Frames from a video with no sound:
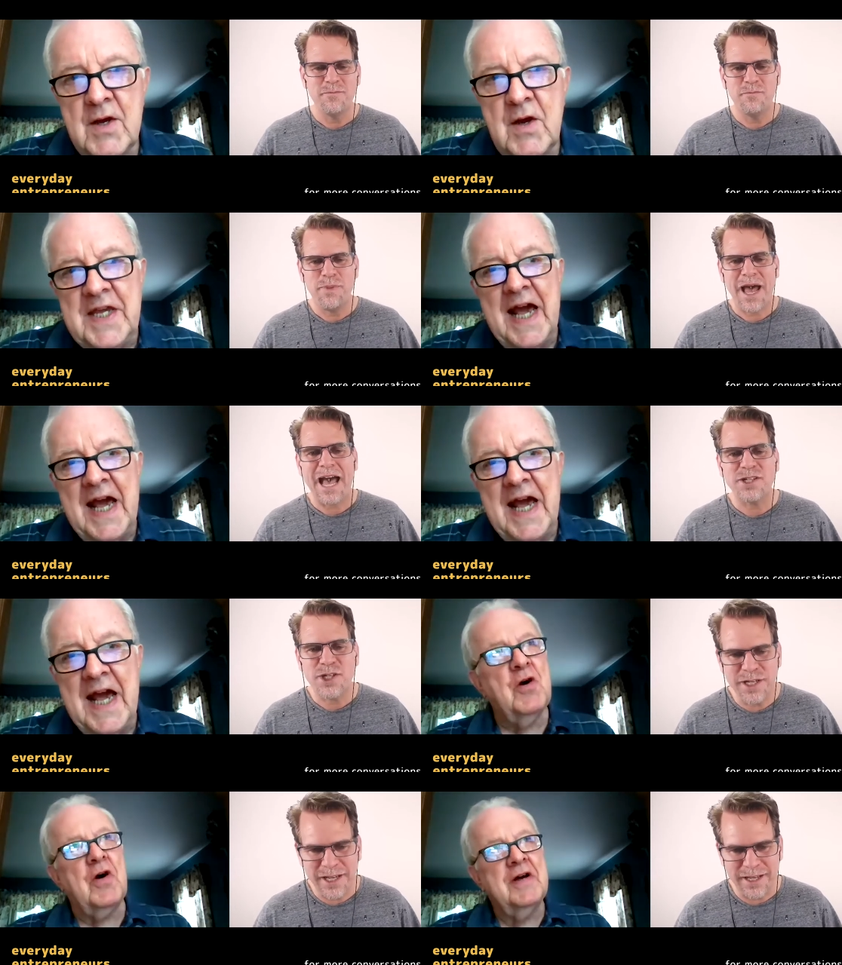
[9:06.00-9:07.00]
Speaker 1: yeah,
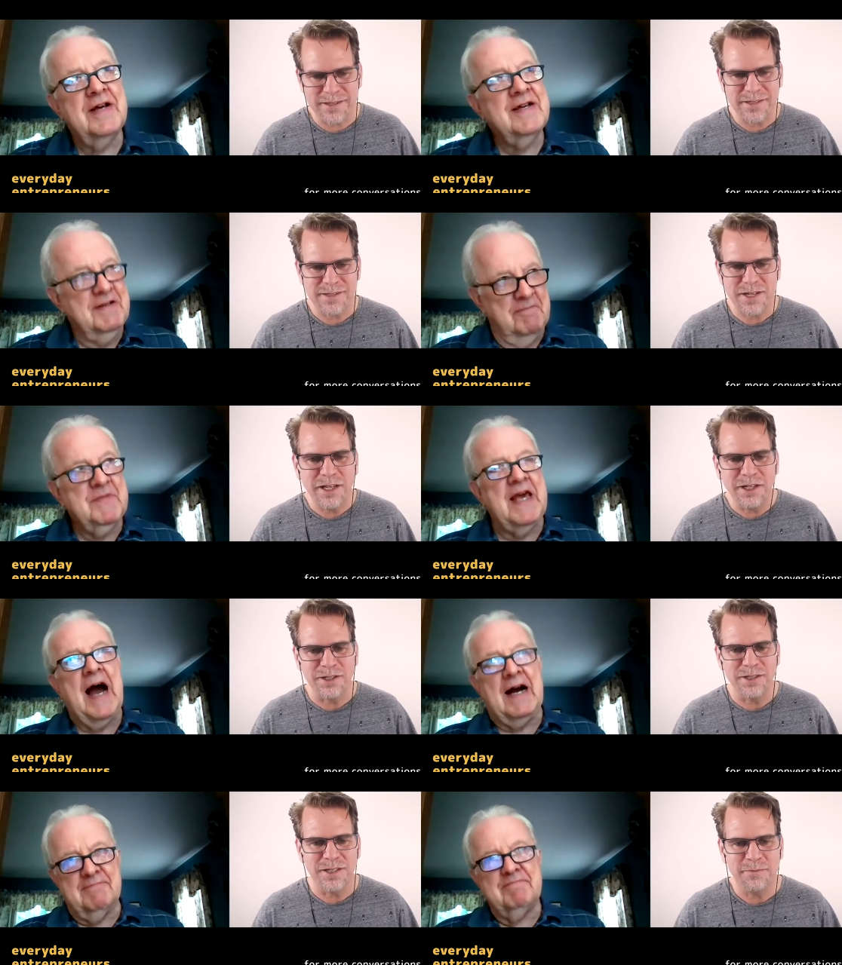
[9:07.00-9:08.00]
passionate you know, still
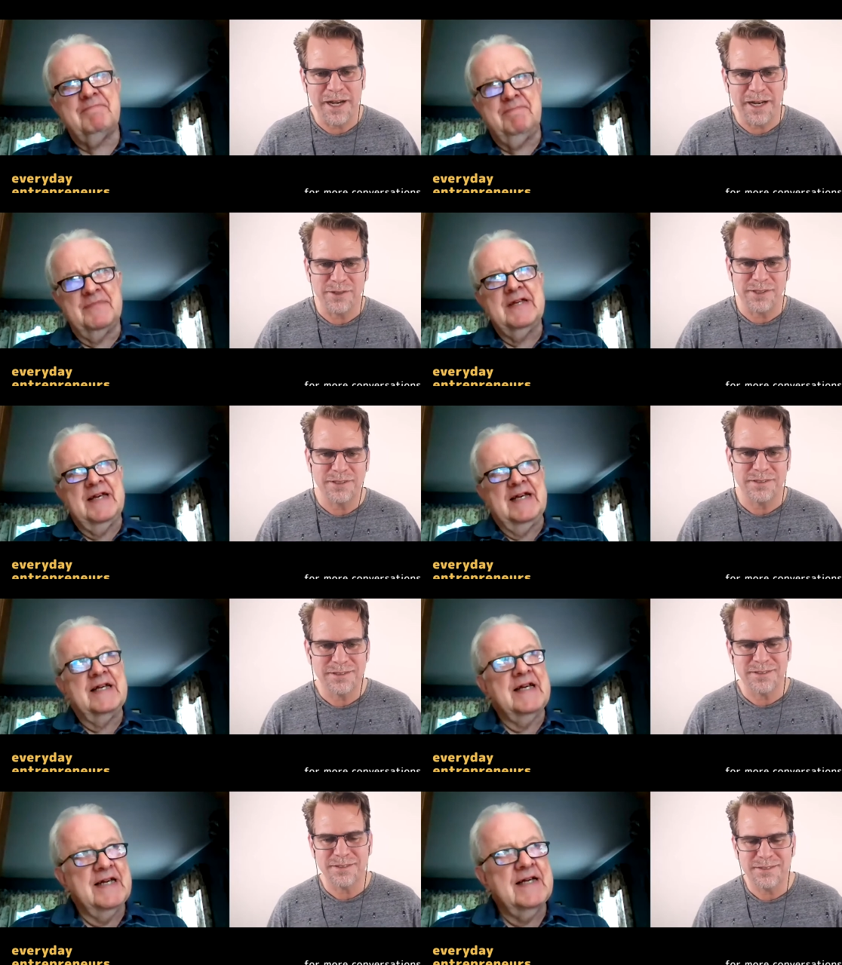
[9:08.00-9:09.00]
yeah. about
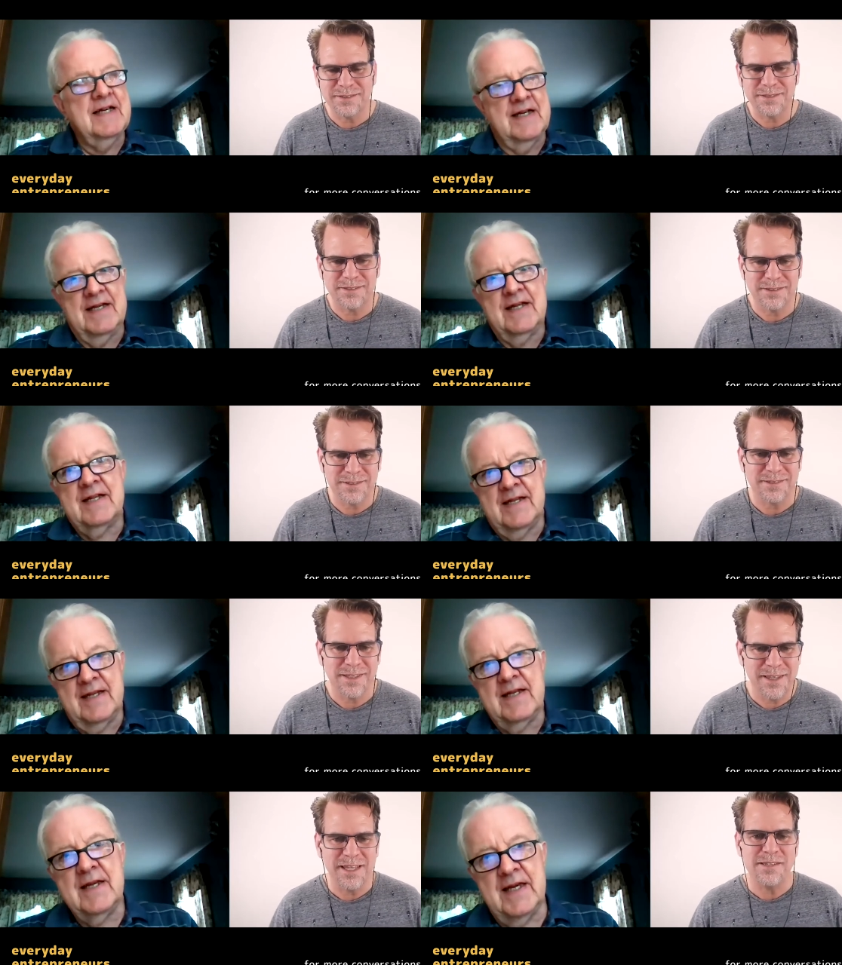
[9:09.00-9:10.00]

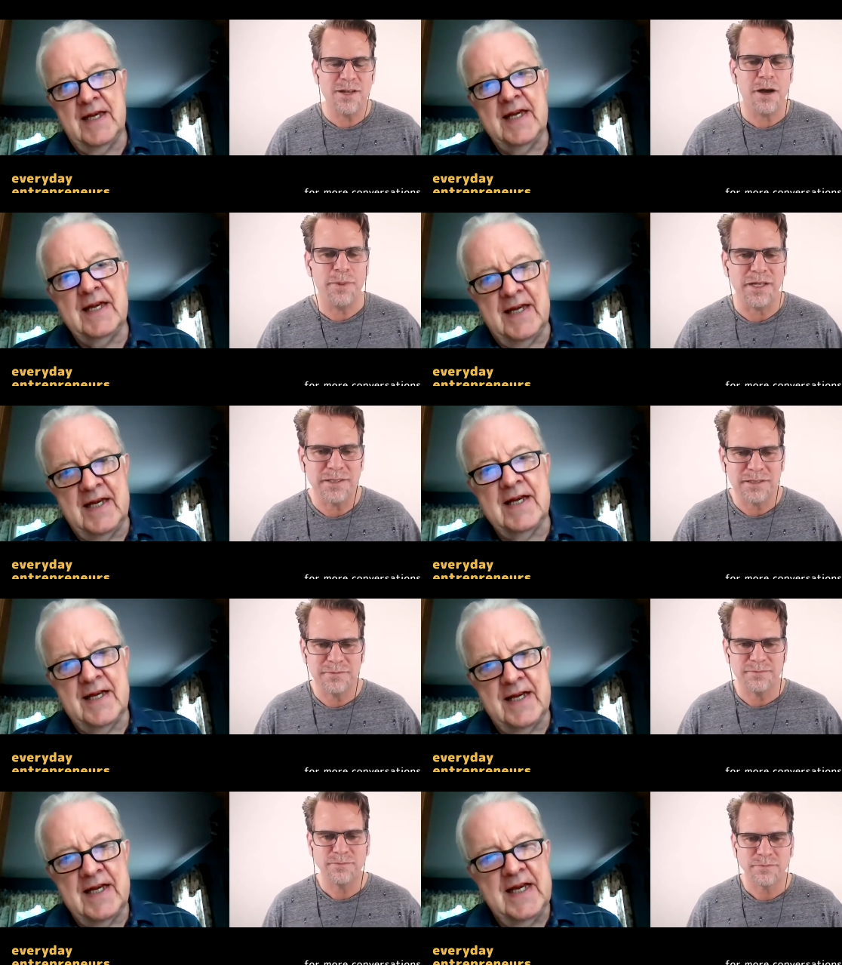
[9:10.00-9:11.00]
these topics?
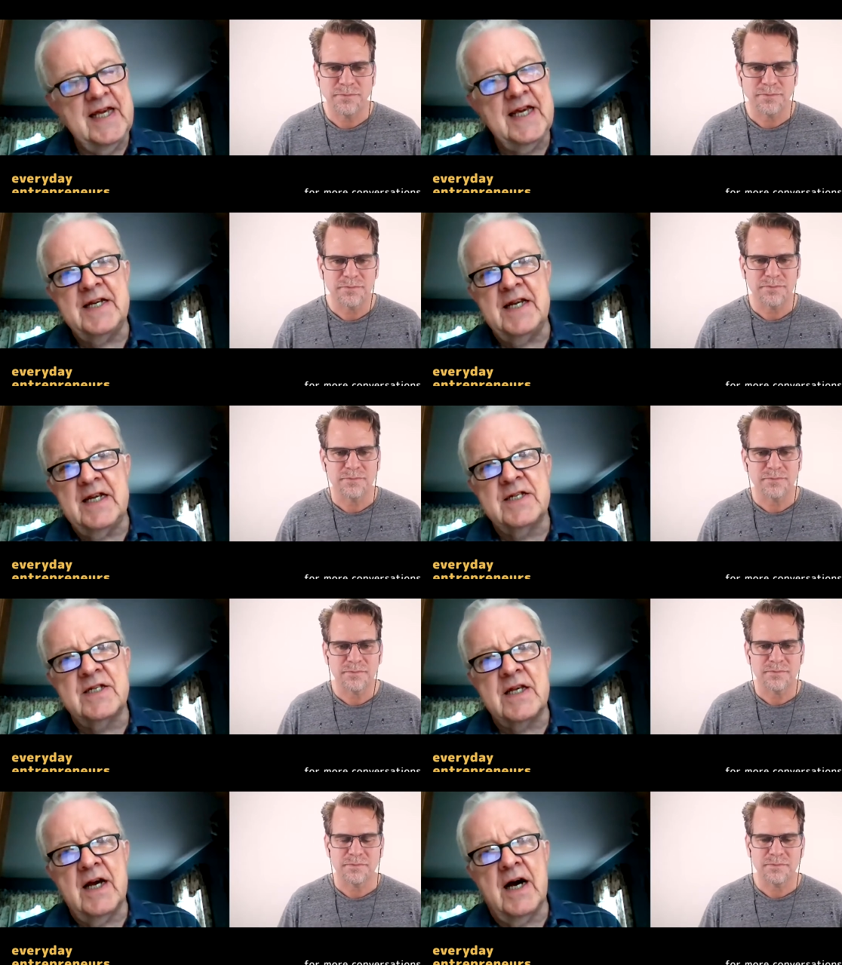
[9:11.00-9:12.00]
Speaker 2: It
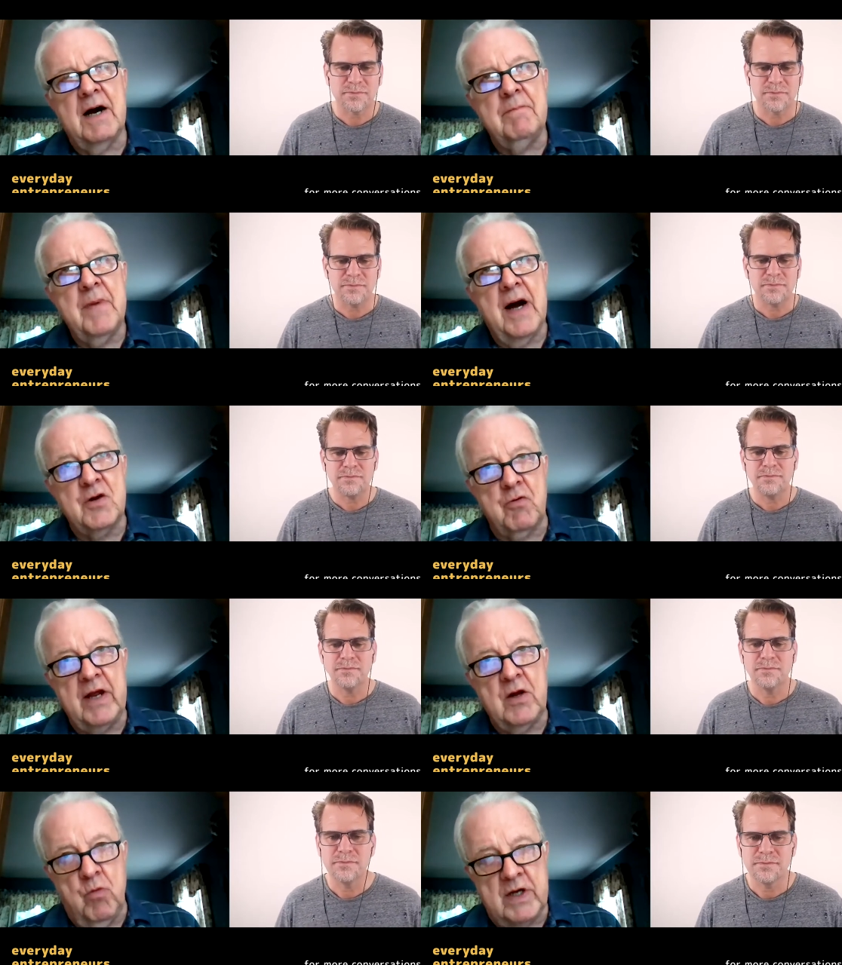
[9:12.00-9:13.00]
is um, a
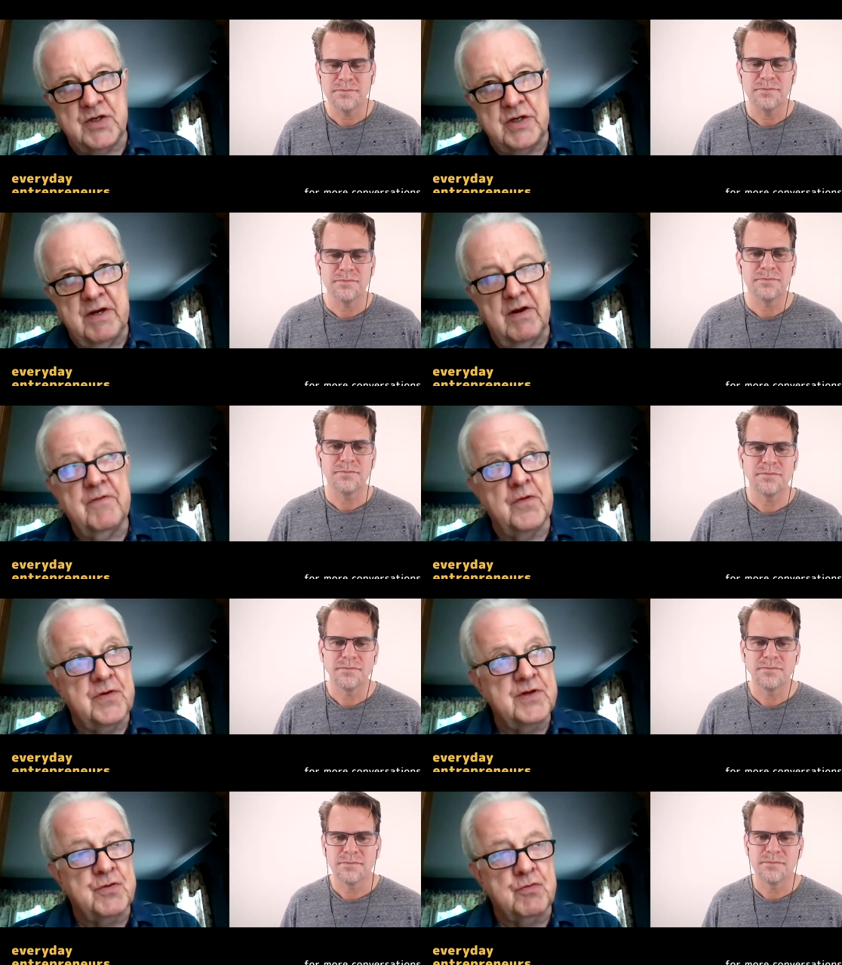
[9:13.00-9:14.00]
great question for
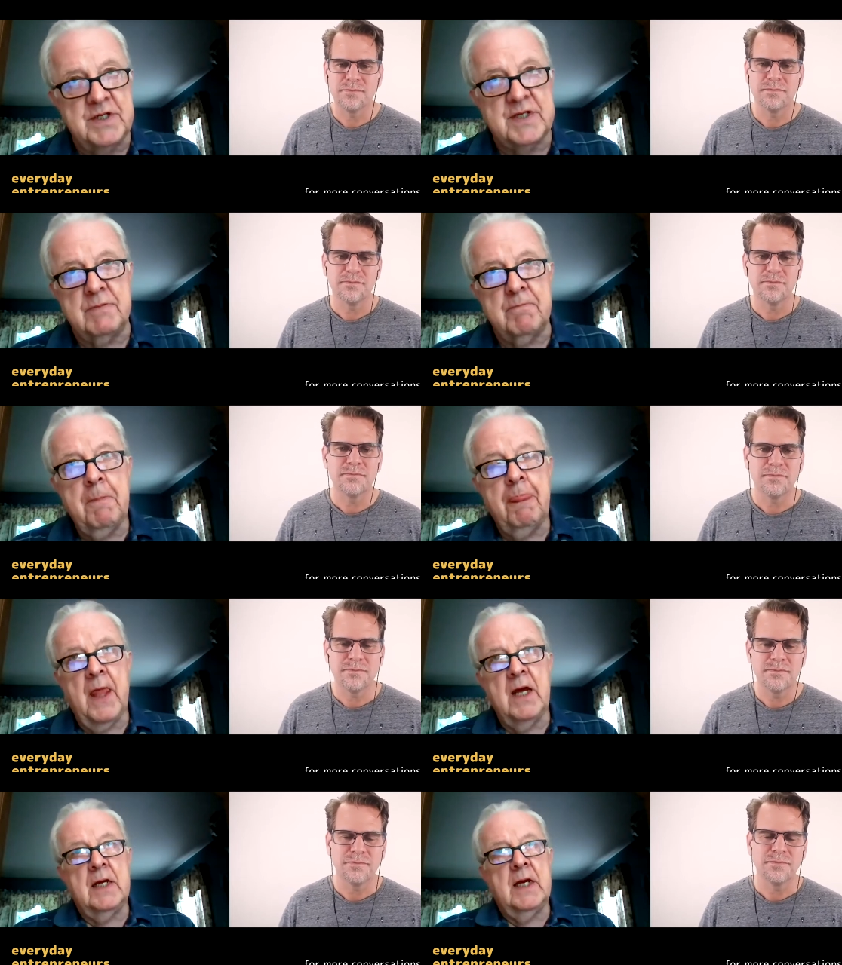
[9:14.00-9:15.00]
this reason.
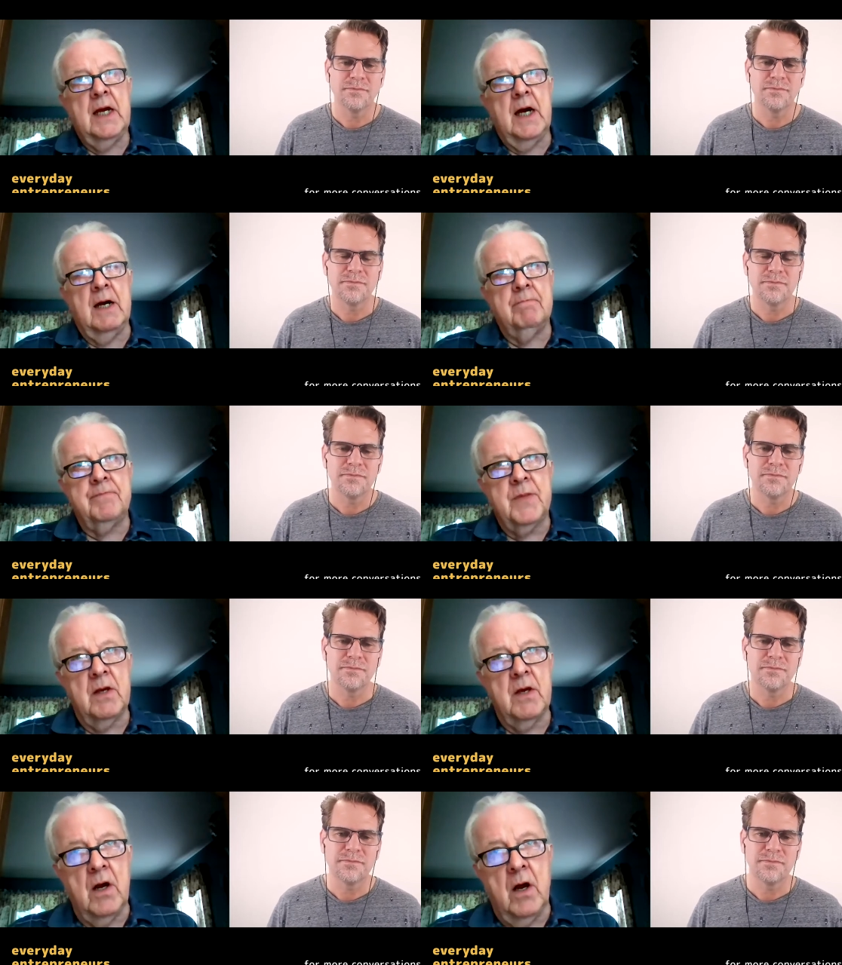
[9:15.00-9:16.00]
Um,
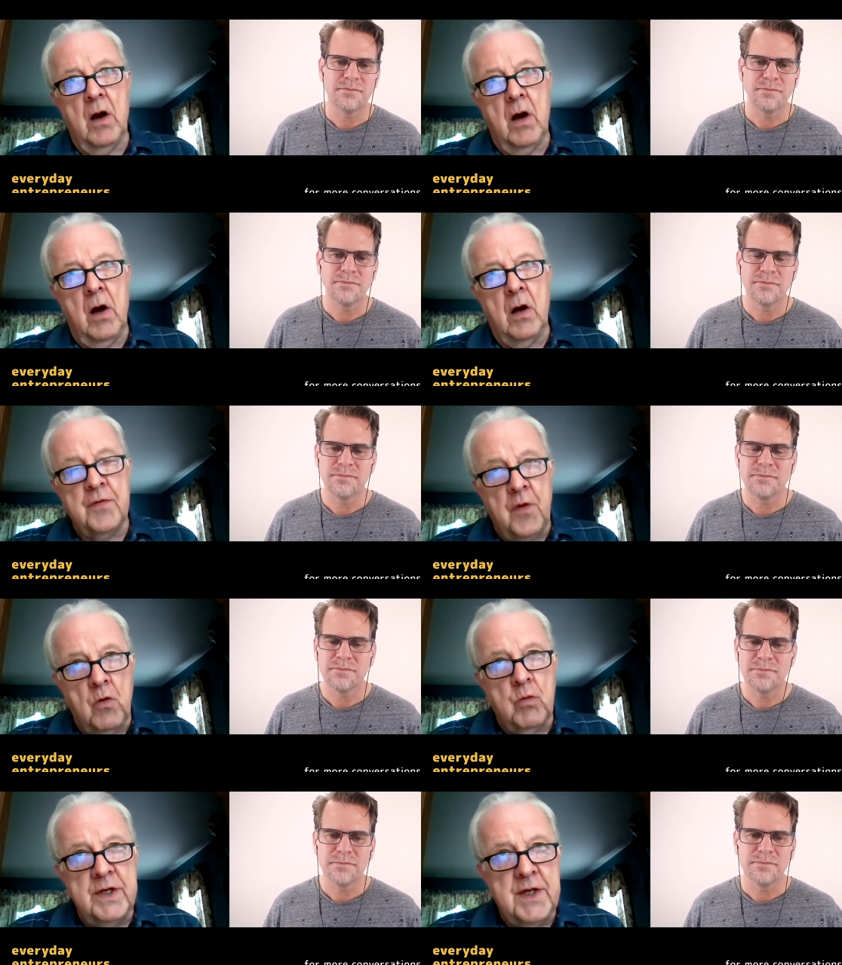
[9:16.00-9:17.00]
although we